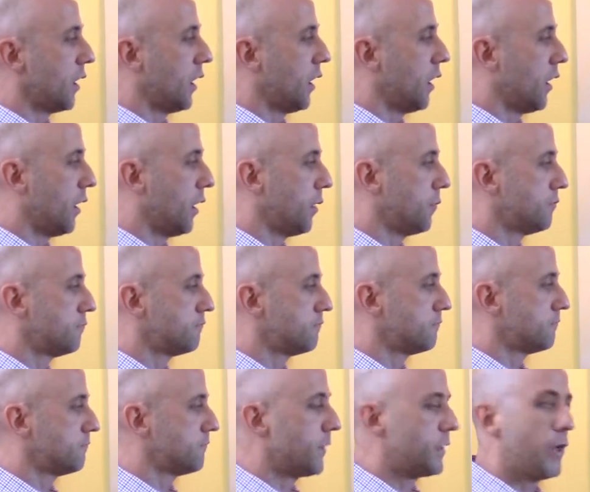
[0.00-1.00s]

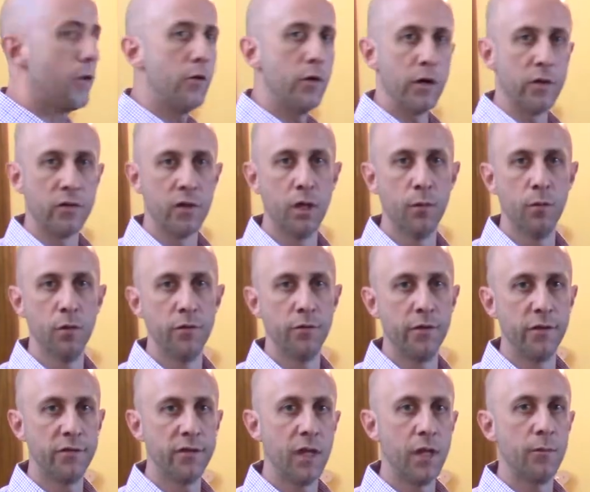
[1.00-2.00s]
another example of
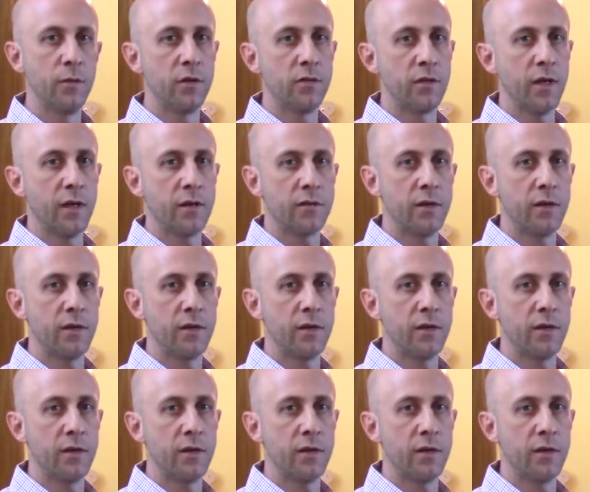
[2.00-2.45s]
the same exact